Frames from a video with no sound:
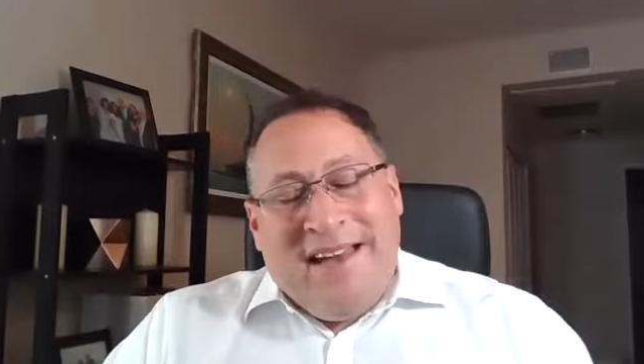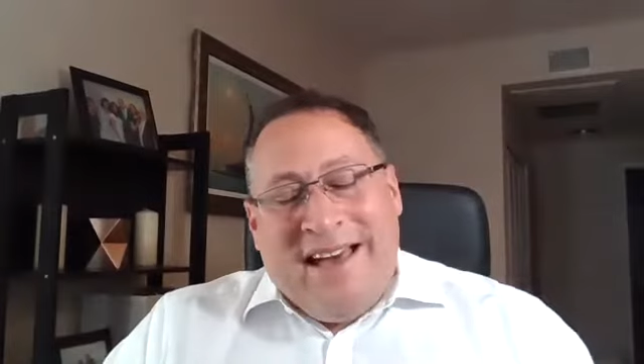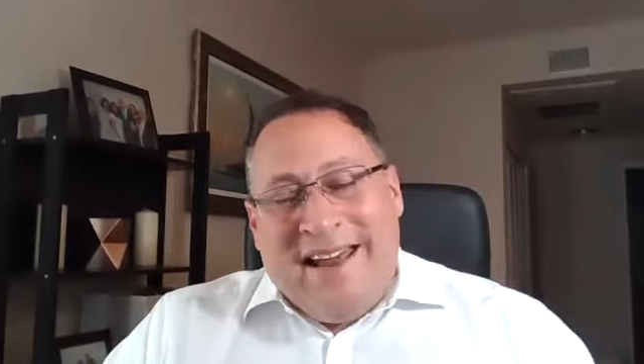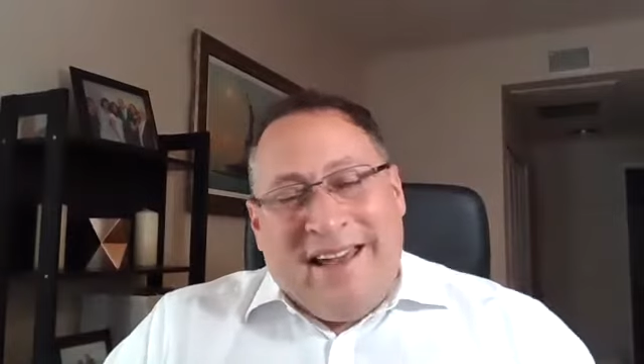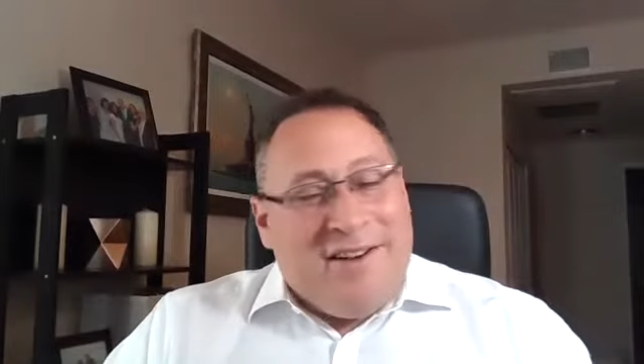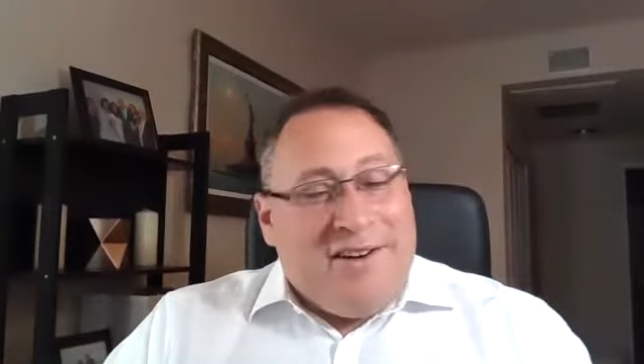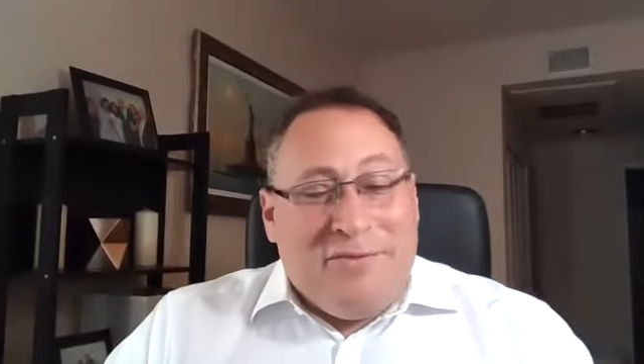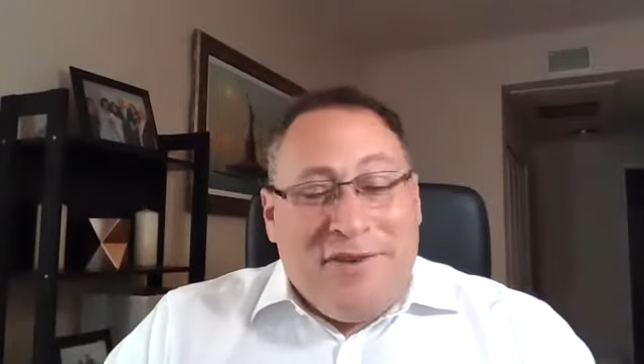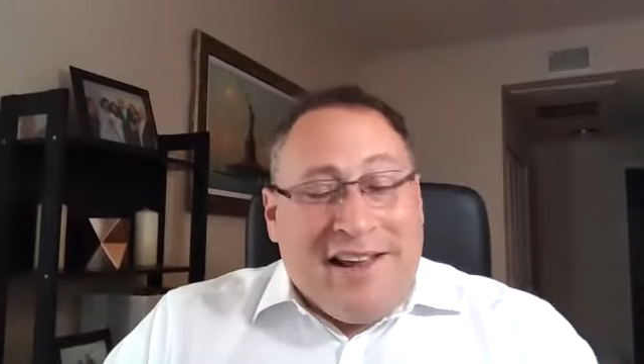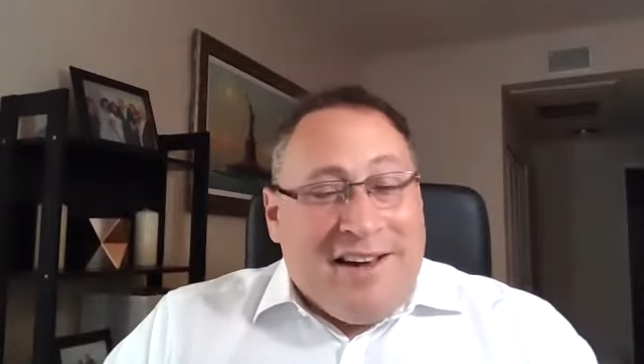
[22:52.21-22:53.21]
And I got a
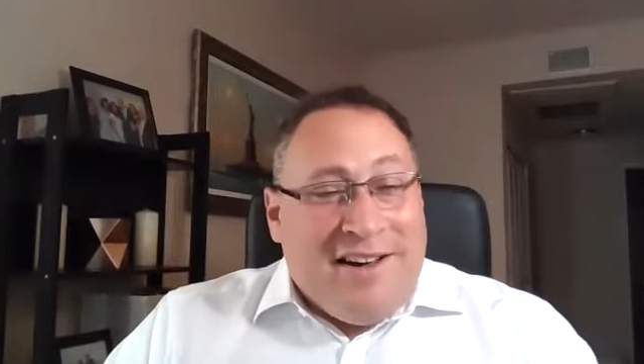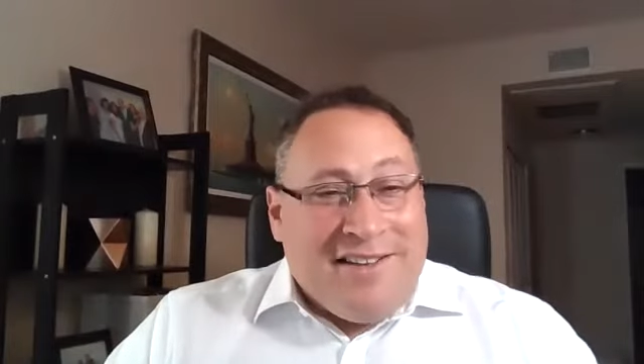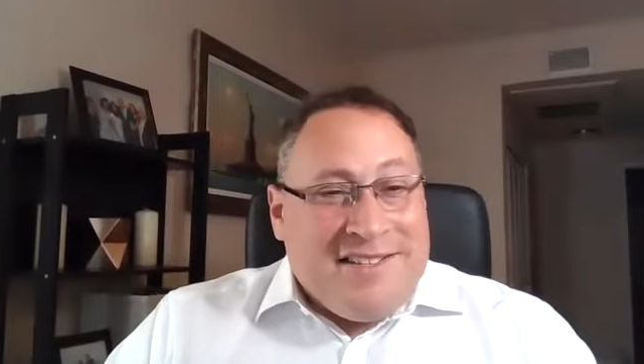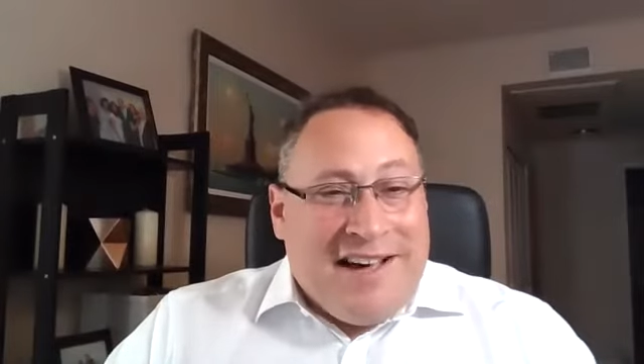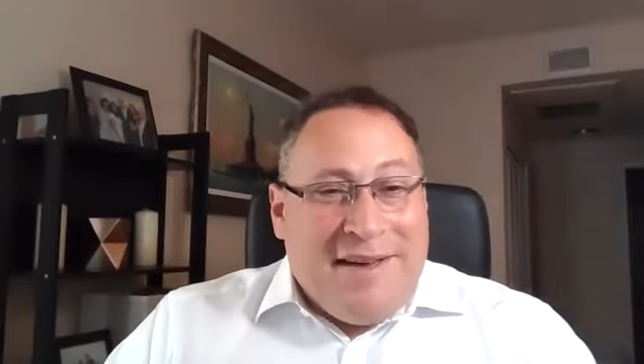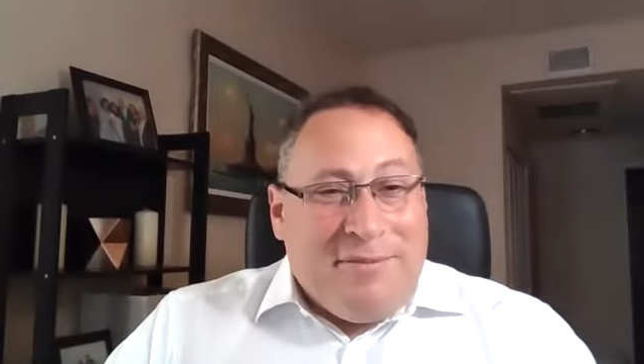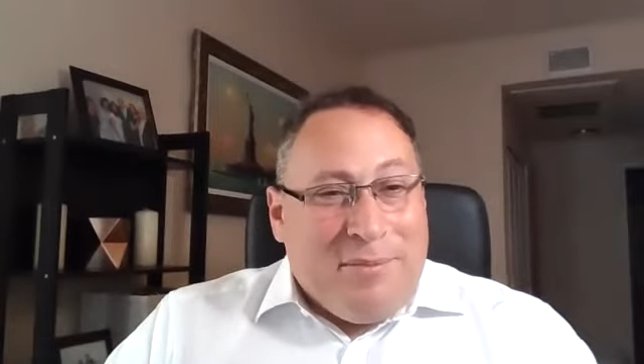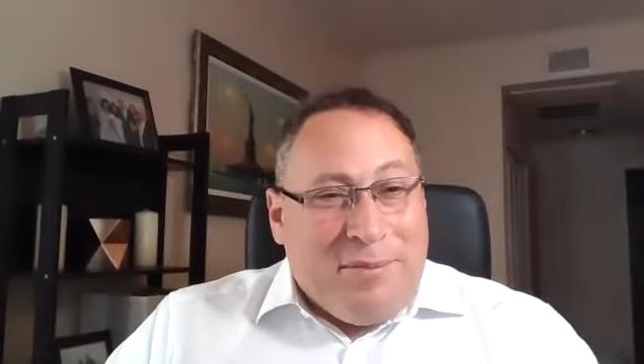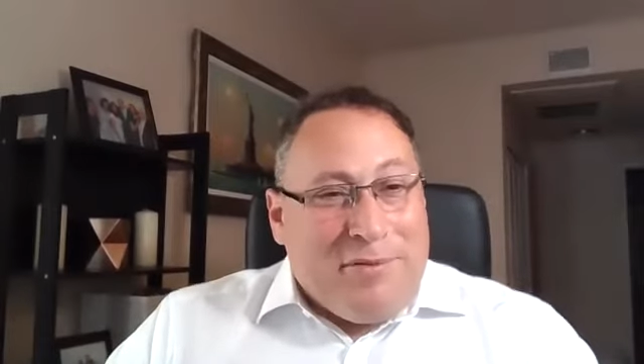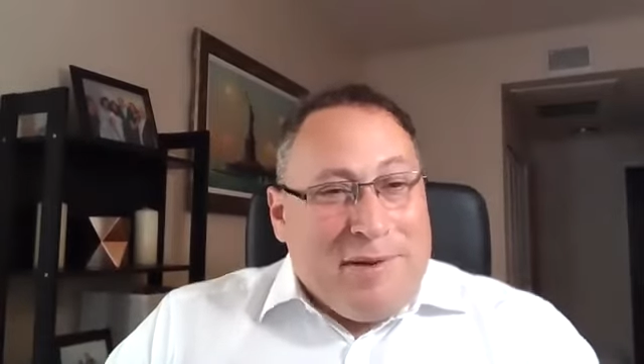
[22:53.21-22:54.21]
really hard time
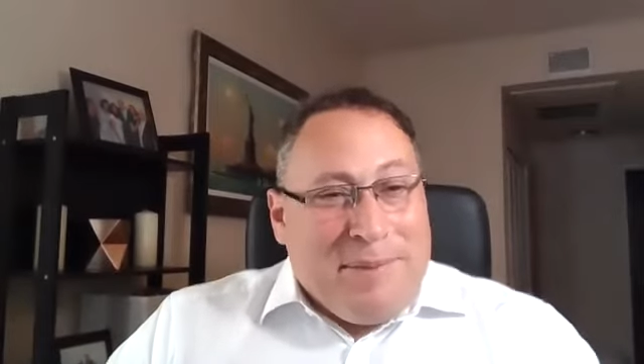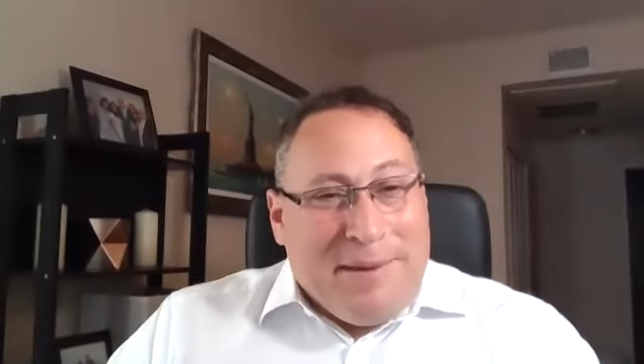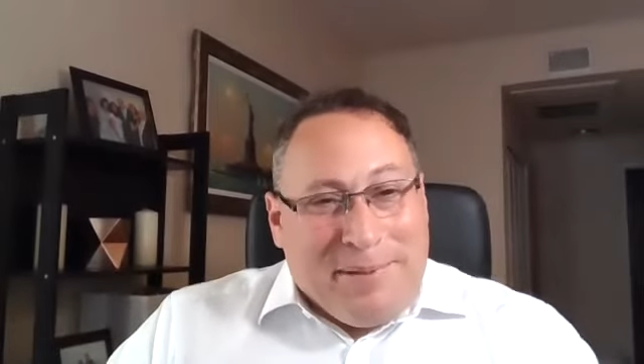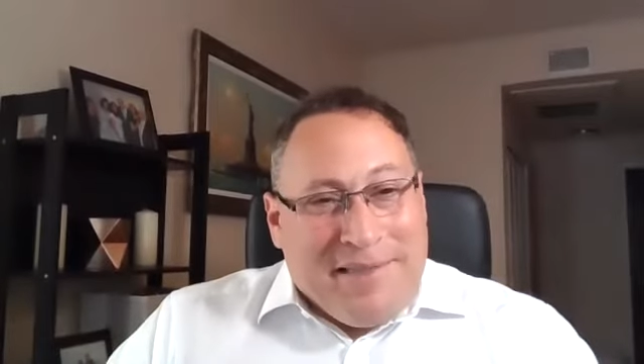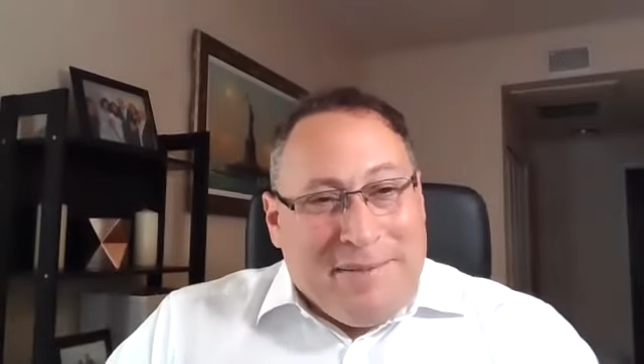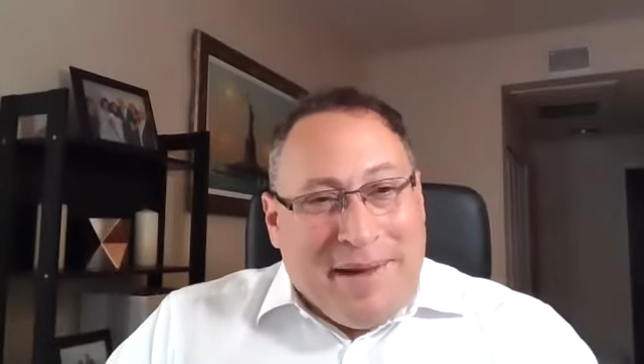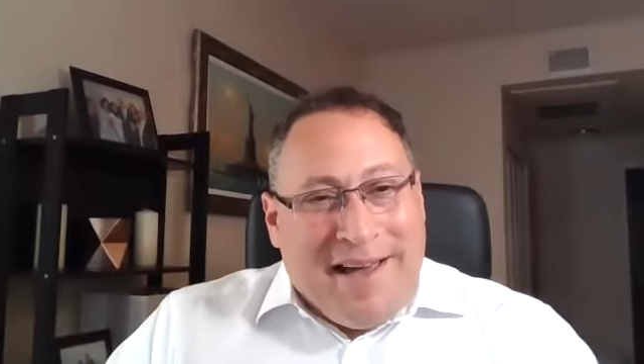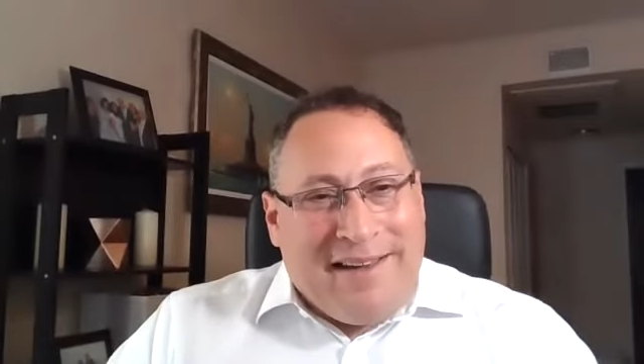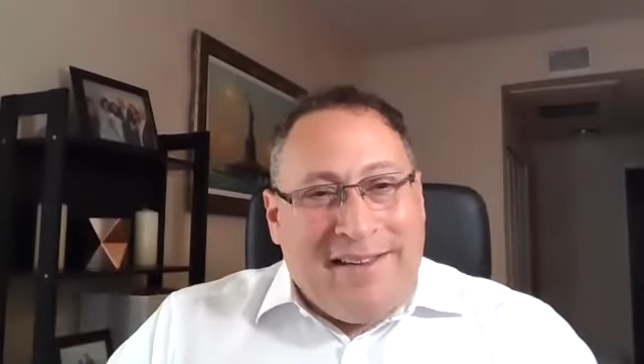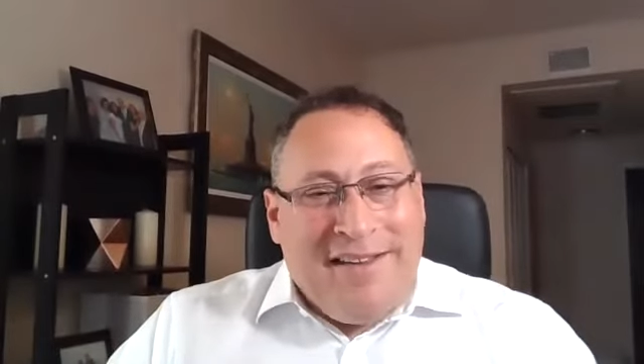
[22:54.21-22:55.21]
from 3 people in the back.